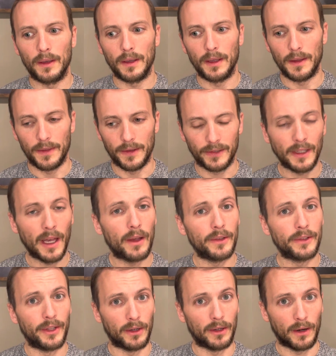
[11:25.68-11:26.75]
in the
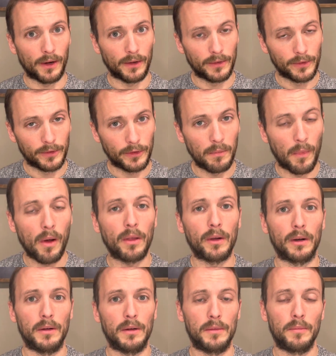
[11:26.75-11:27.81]
cells, there are
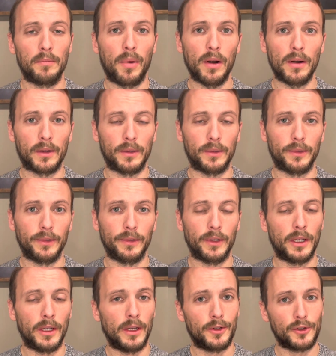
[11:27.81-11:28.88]
smaller particles,
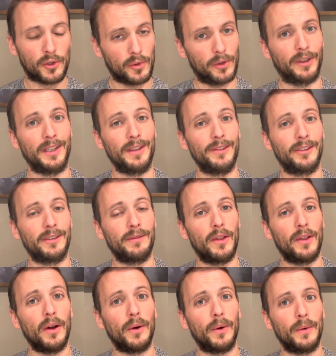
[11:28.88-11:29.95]
trillions of
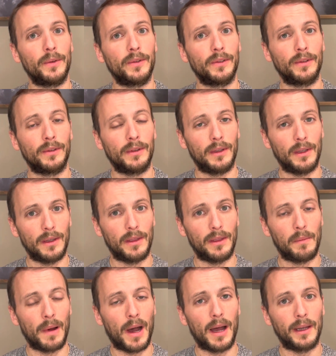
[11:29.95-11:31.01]
those in the
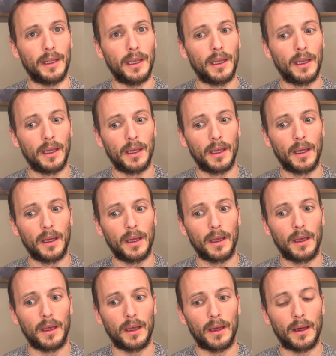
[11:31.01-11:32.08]
body,
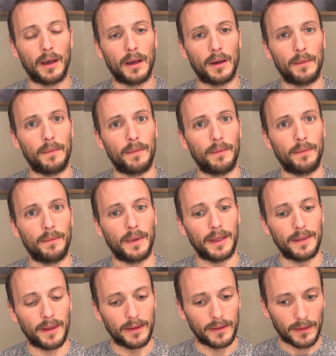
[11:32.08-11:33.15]
um, and
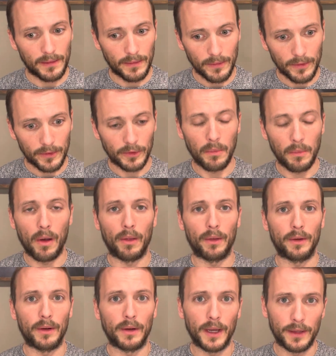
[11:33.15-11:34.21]
then
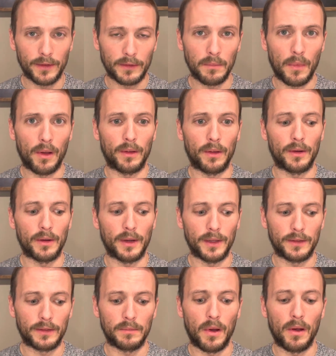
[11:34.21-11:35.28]
smaller and smaller and
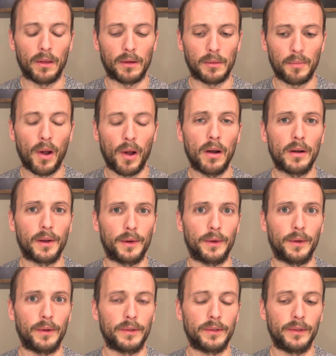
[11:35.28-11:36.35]
smaller
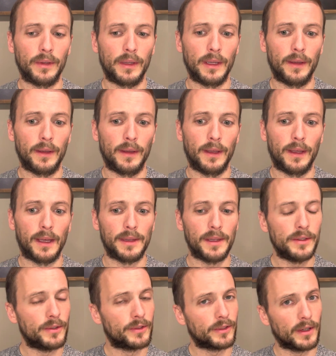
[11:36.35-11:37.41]
particles, and
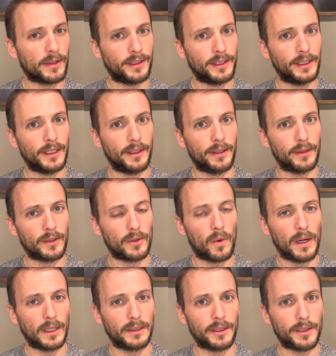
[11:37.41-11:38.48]
then you start to get into the
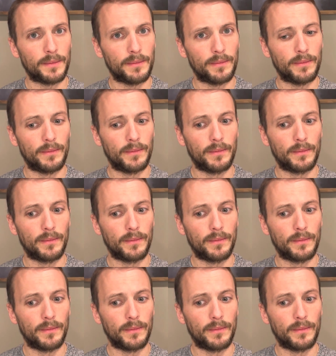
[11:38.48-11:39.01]
quantum